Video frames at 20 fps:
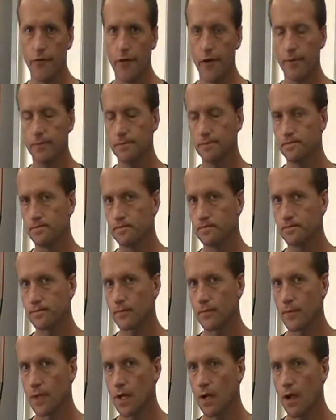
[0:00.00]
needed to order from
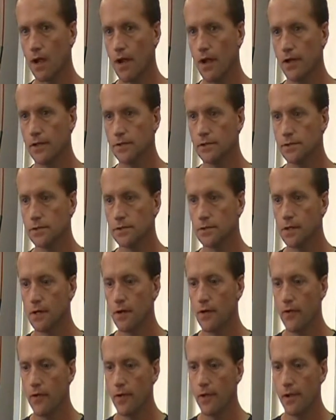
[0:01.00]
Jack, too?
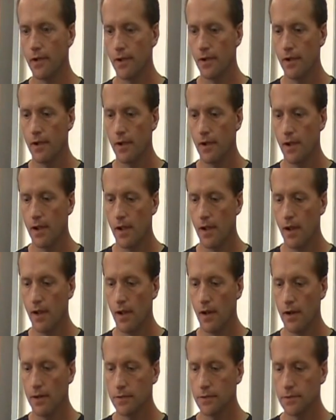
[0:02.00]

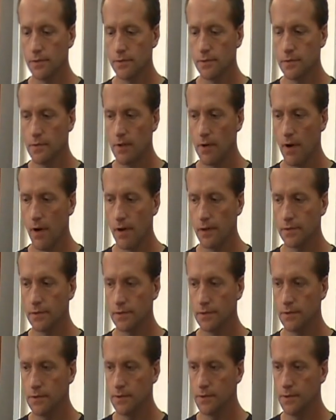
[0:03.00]
Or am I wrong about that? I